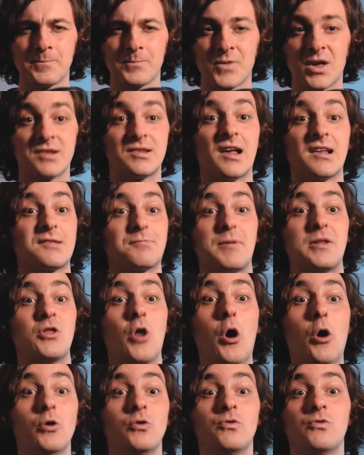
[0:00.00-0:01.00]
Because I spent
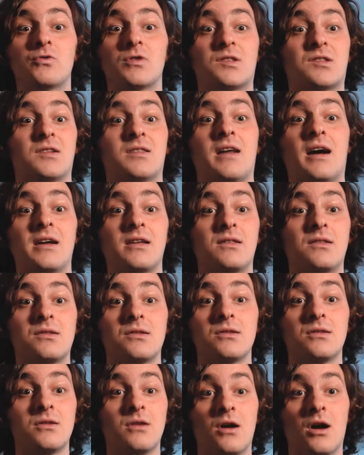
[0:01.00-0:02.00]
hundreds of
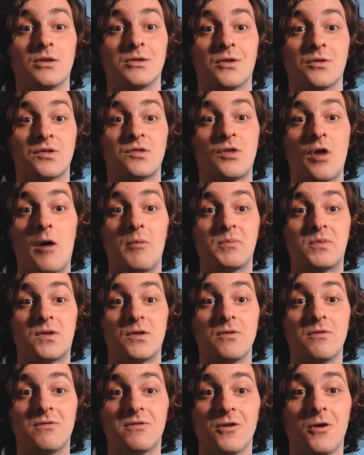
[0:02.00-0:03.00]
nights on those top
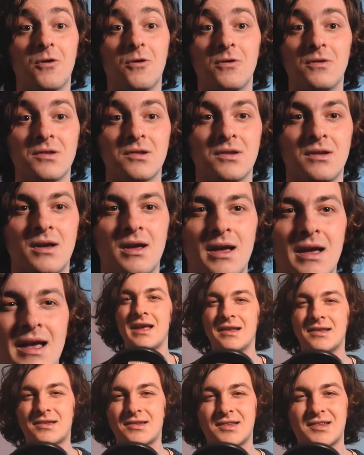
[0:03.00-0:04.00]
2 floors,
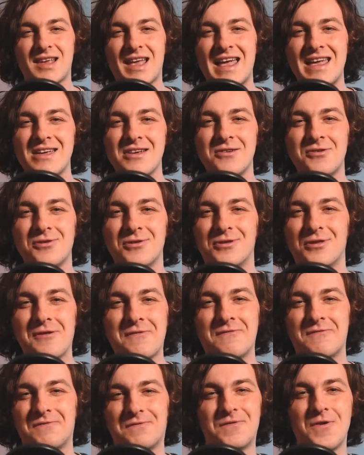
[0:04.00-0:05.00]
scaled the
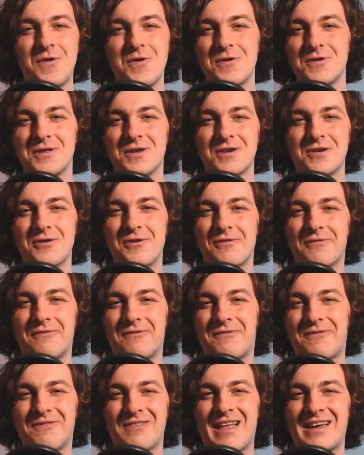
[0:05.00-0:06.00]
vertical
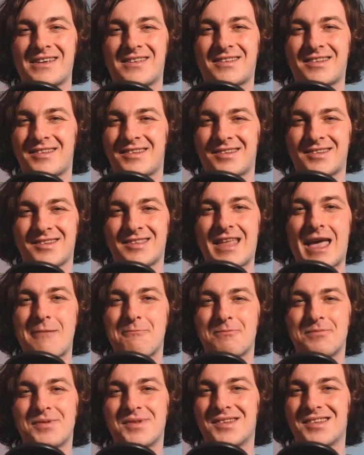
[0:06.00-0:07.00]
flight
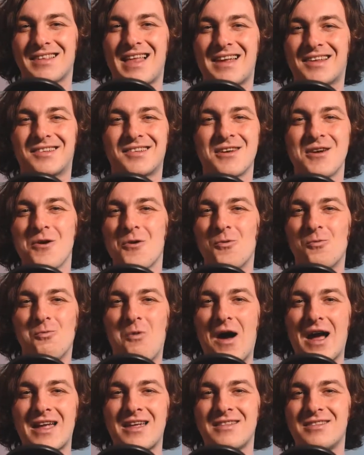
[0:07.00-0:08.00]
steps less
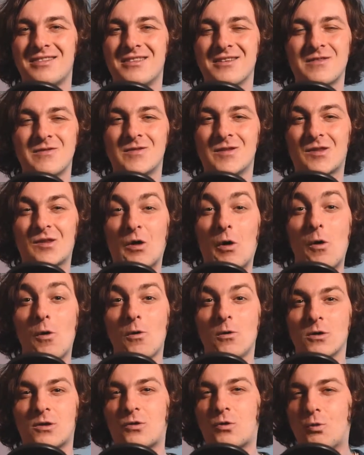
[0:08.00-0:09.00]
wide than
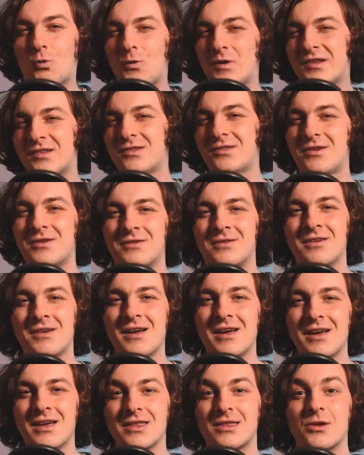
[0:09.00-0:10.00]
tall, twisted
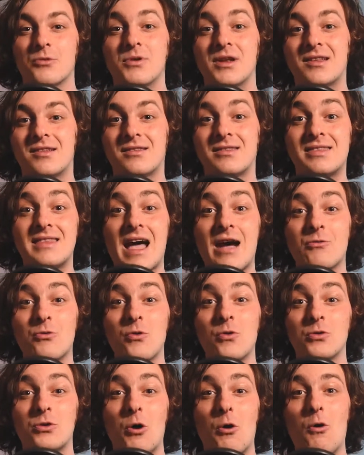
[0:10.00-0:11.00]
through its
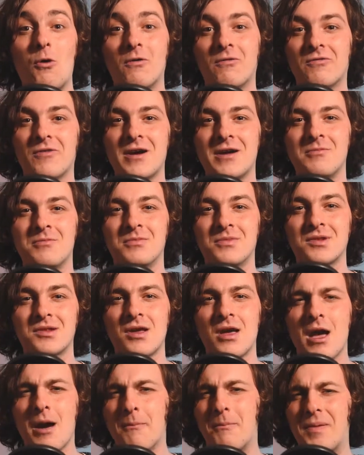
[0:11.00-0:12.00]
narrow door frames,
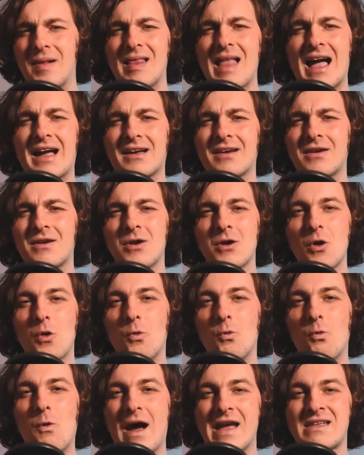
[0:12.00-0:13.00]
black
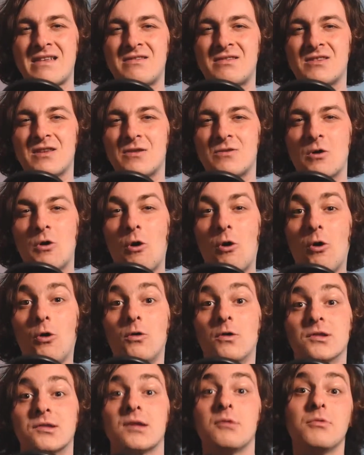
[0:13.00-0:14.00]
winding
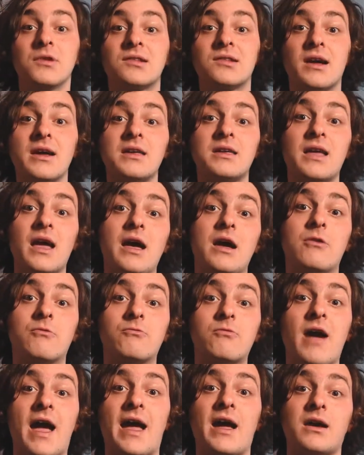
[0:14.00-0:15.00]
halls. It was like
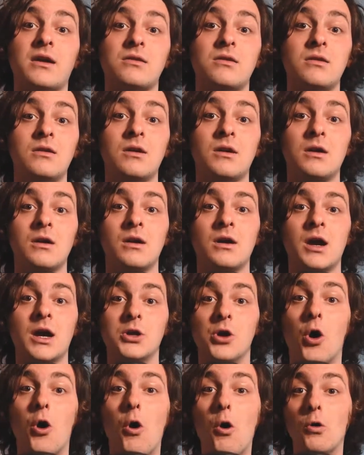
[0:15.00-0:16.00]
getting wrecked
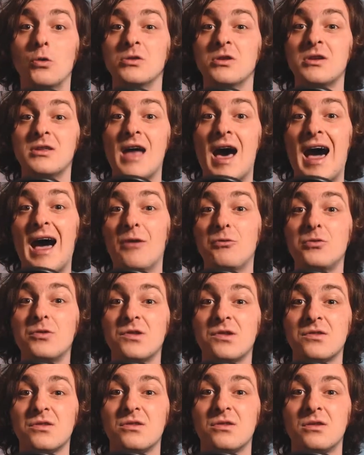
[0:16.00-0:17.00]
in a haunted
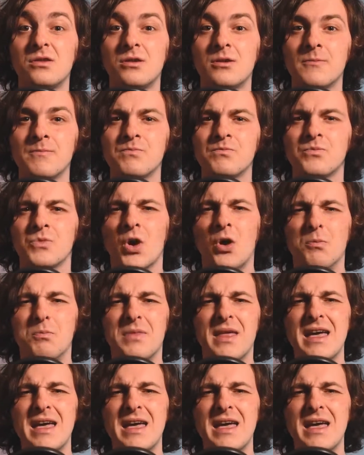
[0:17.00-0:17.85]
house. Up